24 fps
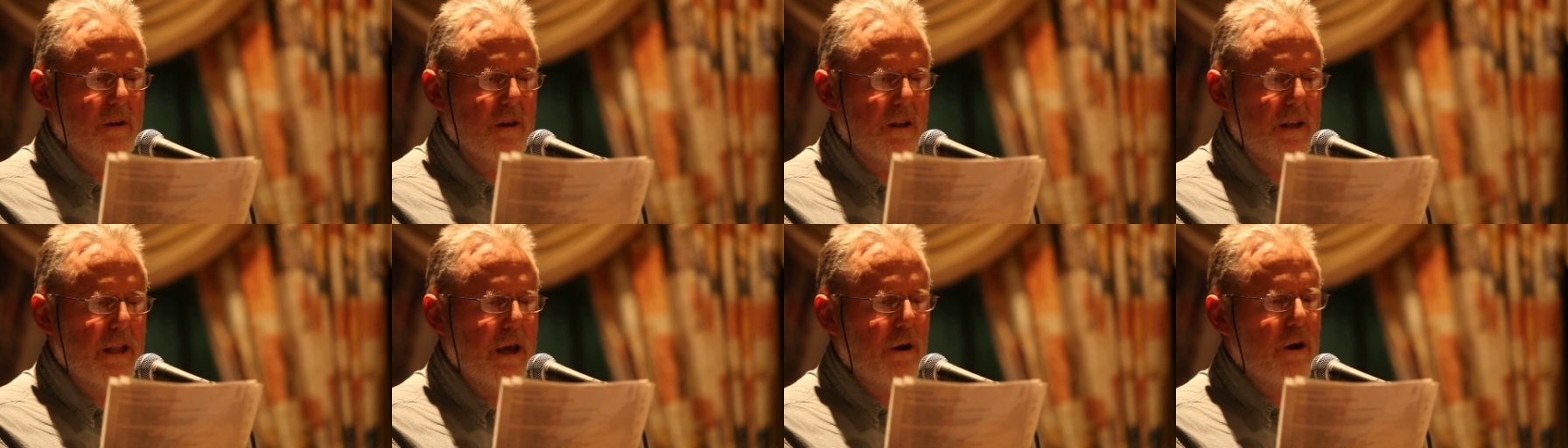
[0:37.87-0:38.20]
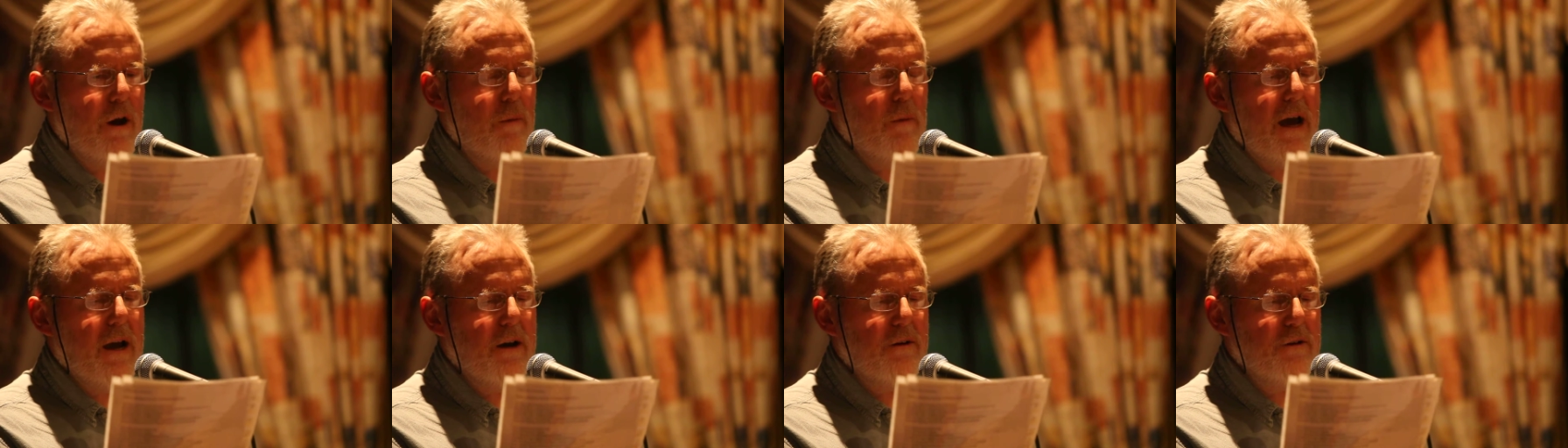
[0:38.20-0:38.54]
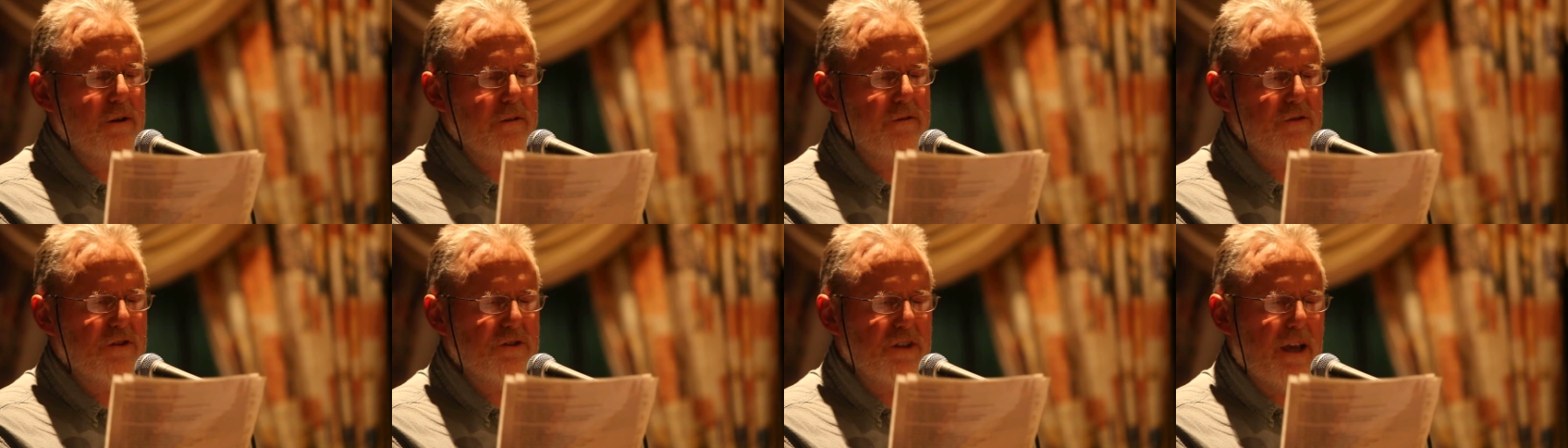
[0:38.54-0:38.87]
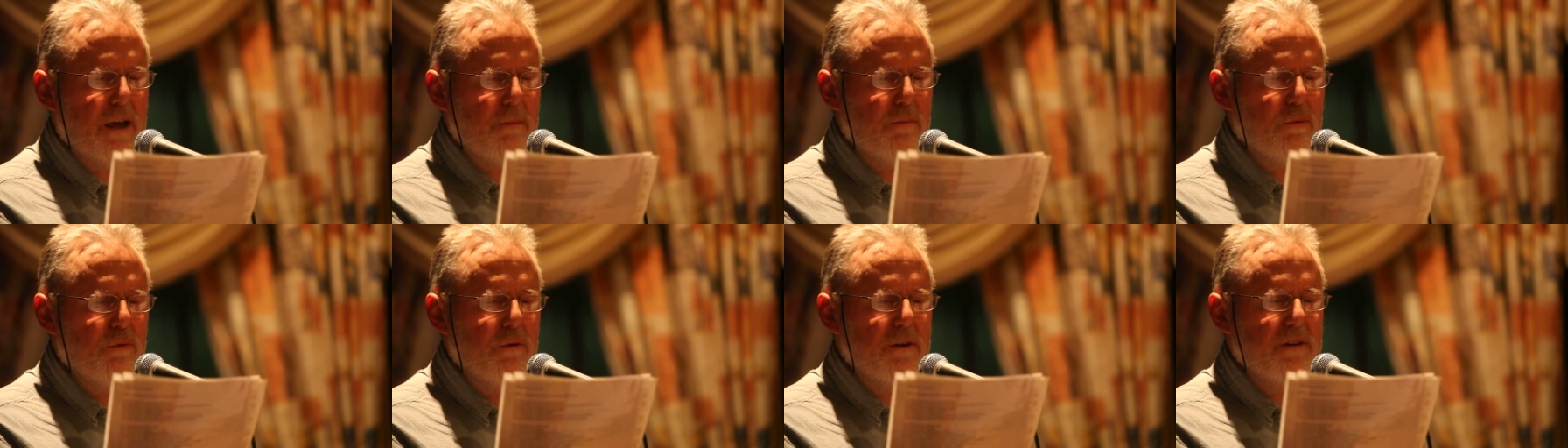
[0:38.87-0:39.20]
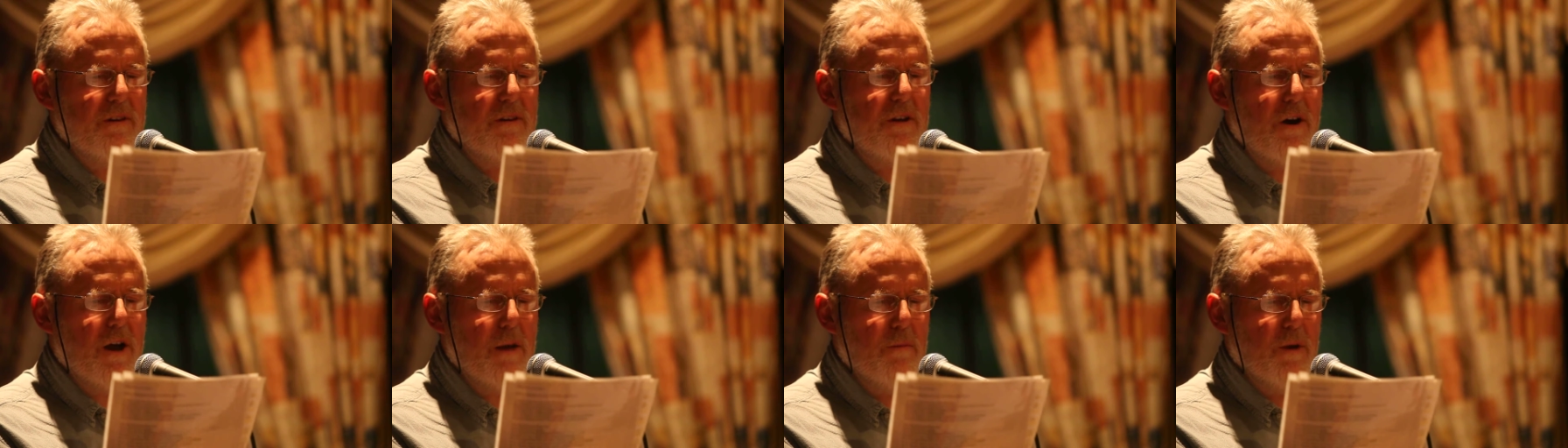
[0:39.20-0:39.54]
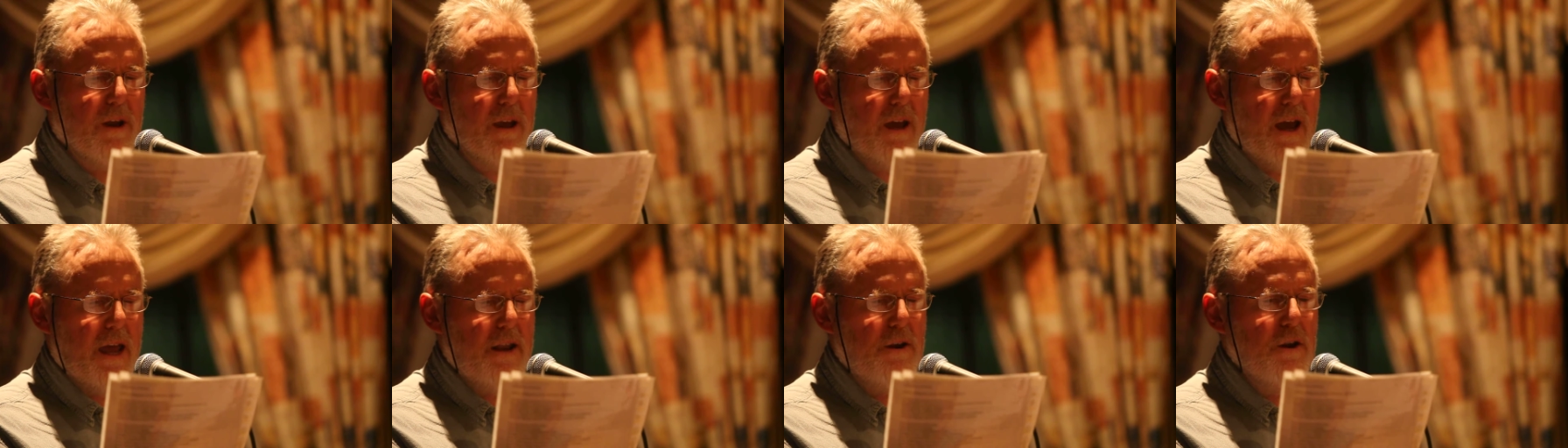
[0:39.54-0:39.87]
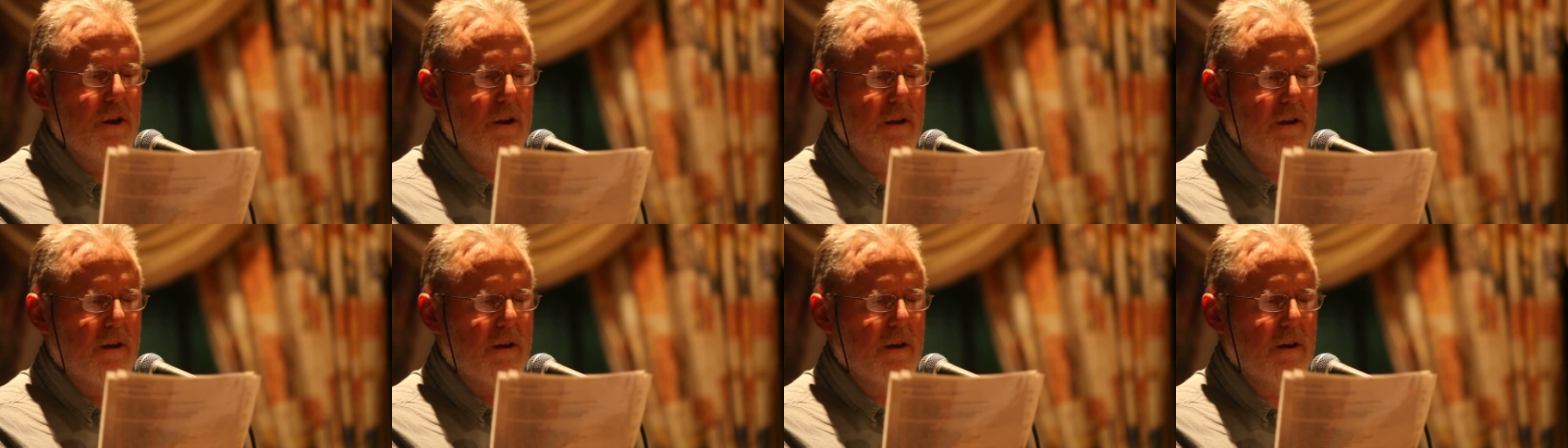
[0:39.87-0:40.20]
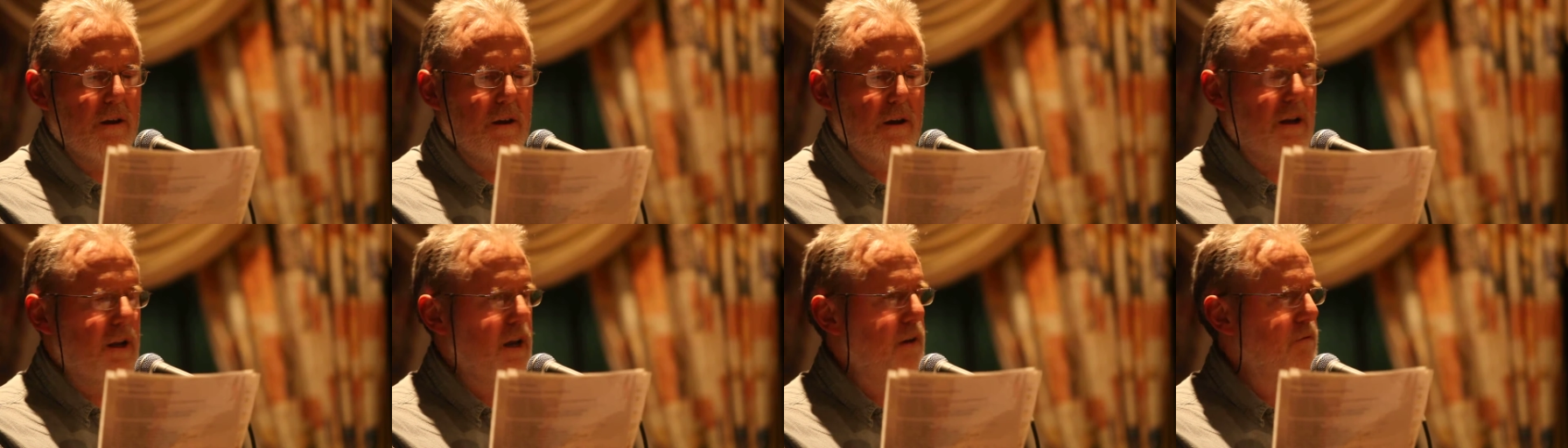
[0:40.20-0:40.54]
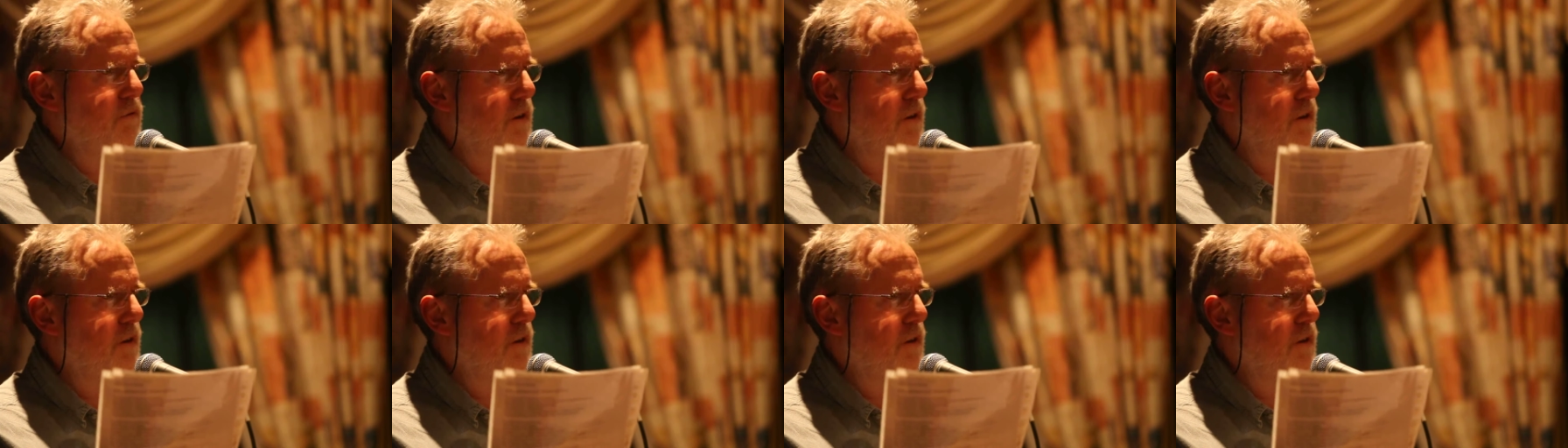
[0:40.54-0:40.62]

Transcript: Now I'm out of step with time again, and I've